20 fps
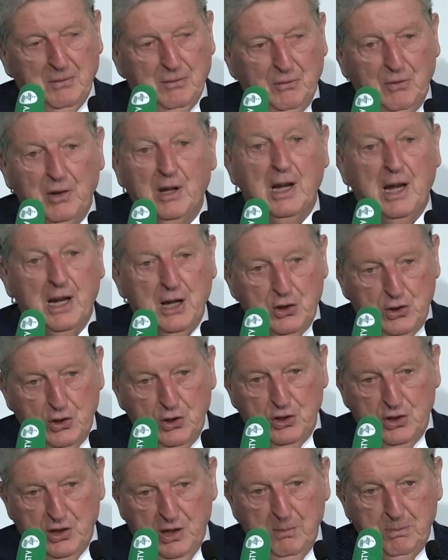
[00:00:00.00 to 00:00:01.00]

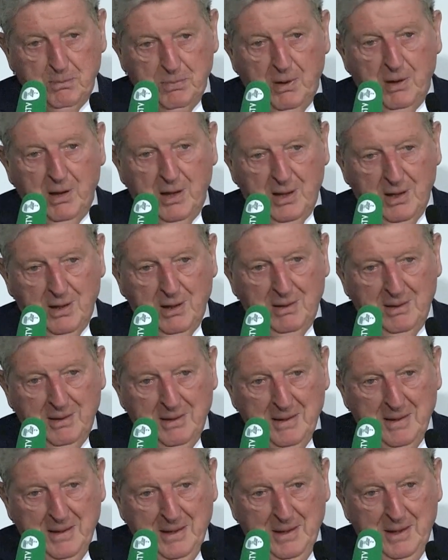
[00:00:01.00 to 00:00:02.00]
relationship either
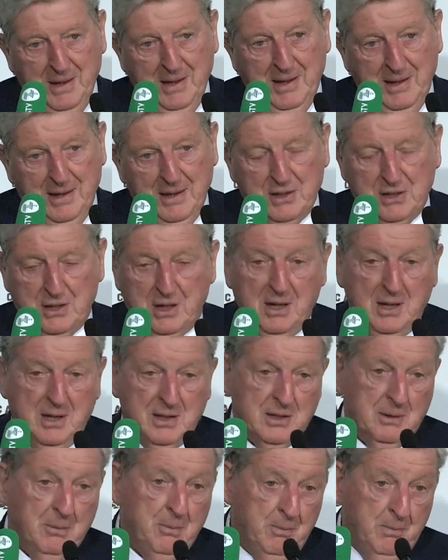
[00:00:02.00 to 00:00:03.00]
as
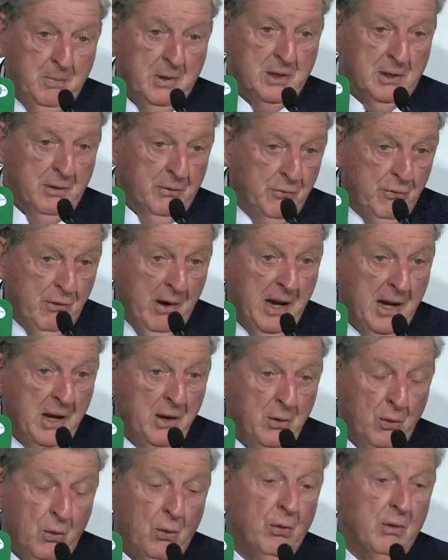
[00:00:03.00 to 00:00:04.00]
a
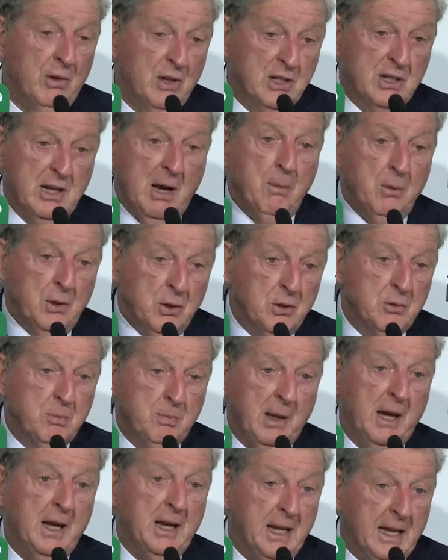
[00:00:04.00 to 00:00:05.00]
friend or as someone who's
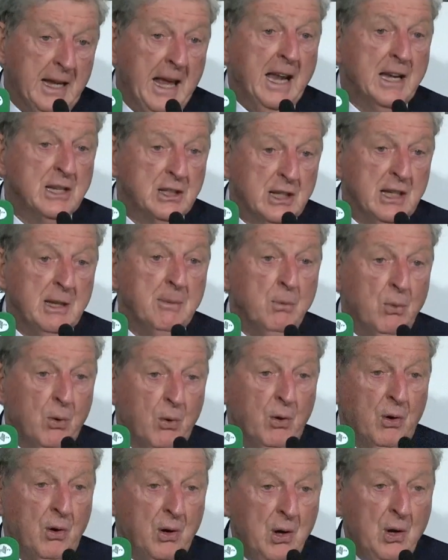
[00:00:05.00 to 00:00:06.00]
played against him
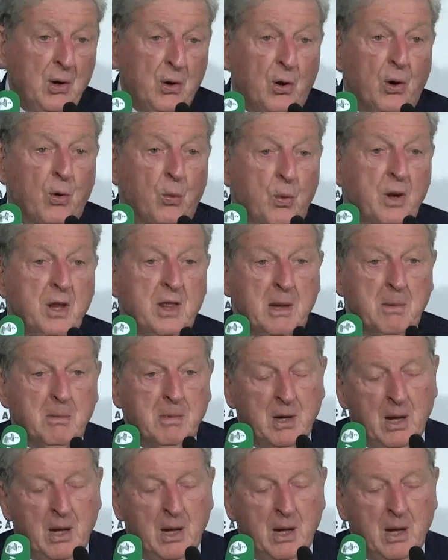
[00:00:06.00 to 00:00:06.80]
or with him.